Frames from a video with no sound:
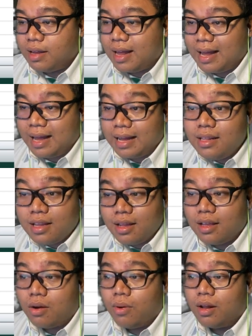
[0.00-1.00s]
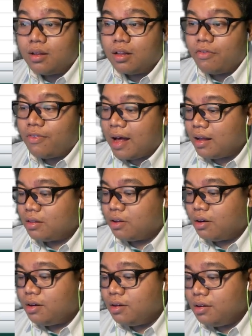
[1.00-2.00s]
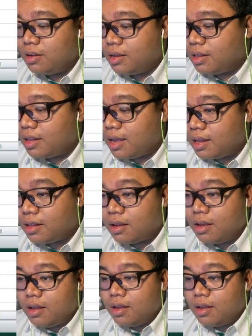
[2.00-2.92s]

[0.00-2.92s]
add the quantity factor then